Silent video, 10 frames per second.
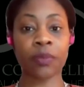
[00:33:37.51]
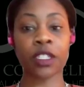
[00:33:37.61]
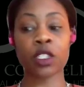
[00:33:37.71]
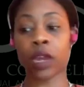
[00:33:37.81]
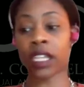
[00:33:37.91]

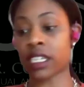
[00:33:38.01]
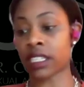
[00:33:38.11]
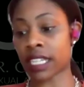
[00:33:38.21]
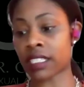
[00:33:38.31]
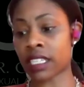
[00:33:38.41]
And so I think
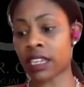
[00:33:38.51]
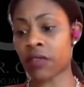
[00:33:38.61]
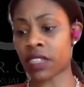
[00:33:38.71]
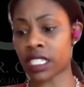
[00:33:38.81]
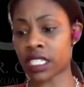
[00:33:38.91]
that's the
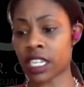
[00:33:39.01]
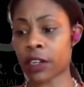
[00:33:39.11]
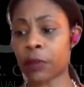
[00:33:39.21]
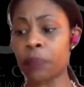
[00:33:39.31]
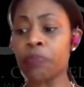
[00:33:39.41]
emphasis
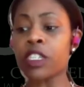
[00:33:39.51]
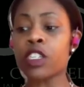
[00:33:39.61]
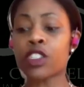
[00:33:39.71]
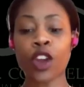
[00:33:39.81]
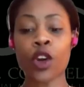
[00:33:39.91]
here.
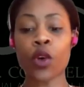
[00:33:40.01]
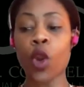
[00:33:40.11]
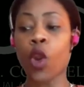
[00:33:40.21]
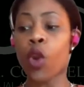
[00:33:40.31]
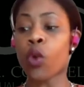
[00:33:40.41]
So
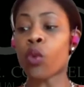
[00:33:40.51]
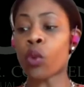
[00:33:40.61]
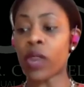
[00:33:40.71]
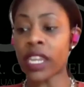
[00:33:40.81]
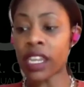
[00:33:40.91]

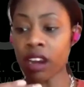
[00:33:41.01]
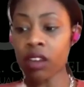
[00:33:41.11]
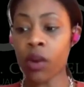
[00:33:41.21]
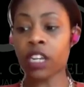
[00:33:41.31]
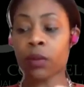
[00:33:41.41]
we are
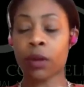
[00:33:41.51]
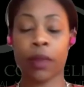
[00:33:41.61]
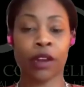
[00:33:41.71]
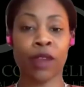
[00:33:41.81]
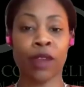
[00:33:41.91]
going to
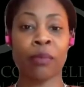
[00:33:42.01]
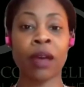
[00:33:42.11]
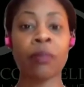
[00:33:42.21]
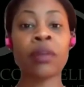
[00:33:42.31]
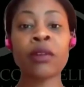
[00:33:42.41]
prepare to wrap
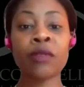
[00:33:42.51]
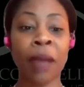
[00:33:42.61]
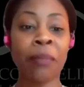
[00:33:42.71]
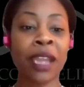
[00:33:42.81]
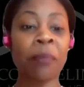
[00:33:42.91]
up, but in
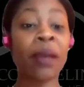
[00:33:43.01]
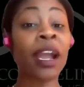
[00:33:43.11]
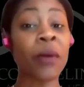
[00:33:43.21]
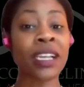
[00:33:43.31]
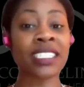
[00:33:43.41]
wrapping up, I
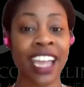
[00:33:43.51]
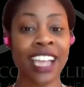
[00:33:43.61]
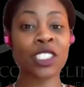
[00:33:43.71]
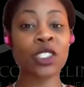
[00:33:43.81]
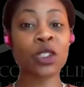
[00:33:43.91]
always
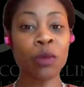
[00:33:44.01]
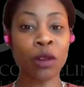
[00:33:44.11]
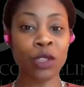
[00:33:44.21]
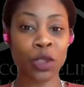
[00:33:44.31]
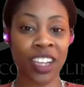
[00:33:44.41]
ask 2
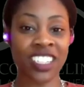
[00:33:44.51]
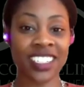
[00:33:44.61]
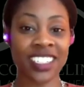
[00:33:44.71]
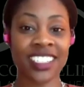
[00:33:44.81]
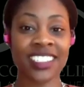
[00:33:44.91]
bonus
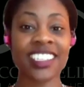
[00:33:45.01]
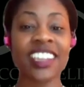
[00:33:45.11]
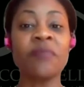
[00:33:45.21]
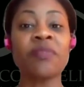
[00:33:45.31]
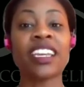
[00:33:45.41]
questions.
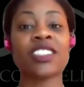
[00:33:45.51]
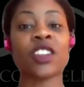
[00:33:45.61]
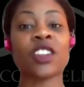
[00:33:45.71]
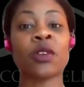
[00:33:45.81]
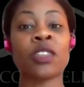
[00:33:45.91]
And
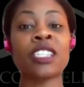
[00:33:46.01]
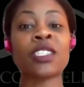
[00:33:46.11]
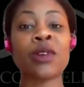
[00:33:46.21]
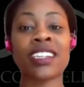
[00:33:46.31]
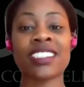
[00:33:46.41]
so these
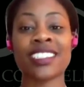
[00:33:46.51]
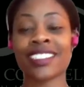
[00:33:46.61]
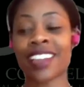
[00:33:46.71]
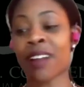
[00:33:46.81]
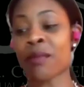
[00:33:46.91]
questions
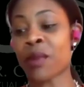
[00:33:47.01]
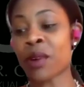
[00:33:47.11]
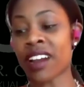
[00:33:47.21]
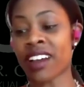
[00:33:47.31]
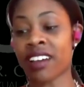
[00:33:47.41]
are
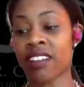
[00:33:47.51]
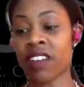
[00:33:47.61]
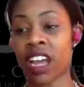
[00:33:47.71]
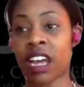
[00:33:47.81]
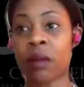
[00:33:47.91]
more of
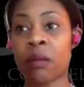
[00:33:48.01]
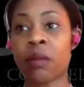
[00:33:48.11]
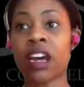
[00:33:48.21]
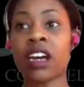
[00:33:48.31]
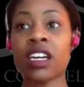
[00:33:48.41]

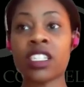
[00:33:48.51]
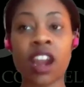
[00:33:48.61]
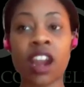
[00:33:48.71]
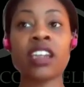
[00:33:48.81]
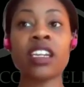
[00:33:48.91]
a
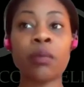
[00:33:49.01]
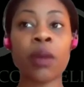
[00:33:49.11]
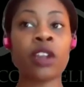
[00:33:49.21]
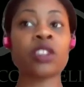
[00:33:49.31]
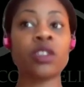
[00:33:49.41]
targeted
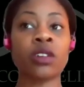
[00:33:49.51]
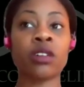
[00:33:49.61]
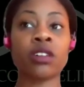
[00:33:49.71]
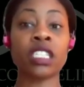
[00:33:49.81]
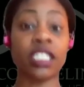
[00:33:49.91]

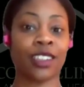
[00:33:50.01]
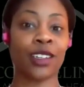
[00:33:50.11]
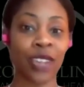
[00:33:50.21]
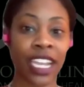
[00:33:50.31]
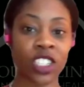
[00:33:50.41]
personal clinical
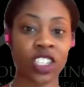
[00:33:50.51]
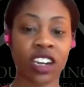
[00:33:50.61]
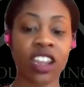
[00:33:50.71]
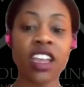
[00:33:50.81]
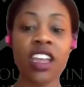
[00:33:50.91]
nature.
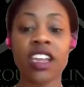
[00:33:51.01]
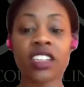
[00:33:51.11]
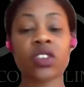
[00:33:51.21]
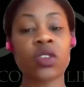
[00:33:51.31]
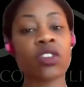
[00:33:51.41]
And
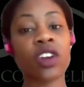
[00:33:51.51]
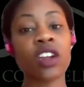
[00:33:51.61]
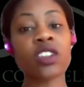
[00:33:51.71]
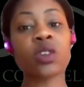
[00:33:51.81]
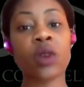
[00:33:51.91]
so the
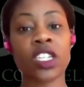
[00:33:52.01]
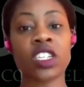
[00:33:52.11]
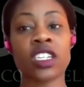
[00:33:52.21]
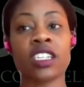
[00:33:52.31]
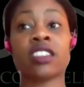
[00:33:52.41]
first
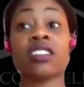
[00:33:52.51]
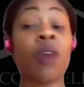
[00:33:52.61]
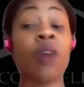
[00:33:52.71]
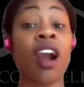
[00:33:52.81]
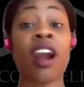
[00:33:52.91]
question is, you
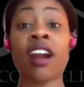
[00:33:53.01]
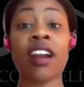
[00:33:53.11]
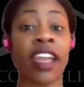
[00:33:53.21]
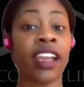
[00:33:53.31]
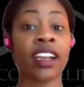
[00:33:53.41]
are
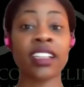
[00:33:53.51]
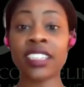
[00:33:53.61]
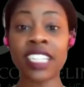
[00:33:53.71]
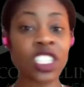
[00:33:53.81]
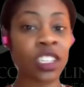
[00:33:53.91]
a
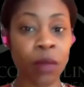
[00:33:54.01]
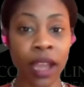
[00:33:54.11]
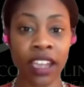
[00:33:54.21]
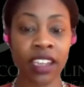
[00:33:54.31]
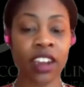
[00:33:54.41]
clinician
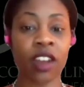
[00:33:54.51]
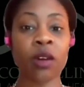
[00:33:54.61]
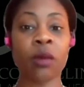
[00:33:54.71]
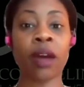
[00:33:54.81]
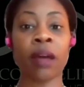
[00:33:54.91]

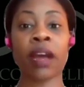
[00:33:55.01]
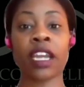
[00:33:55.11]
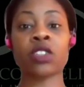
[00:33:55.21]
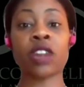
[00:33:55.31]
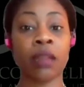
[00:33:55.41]
by
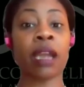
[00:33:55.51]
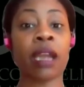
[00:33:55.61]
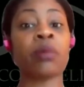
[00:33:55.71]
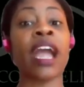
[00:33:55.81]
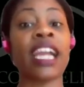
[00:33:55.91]
trade, by
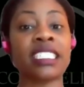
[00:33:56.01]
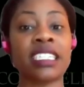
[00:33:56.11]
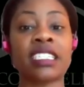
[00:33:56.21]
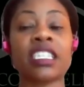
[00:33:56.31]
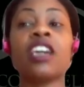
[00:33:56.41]

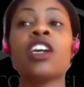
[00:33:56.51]
practice.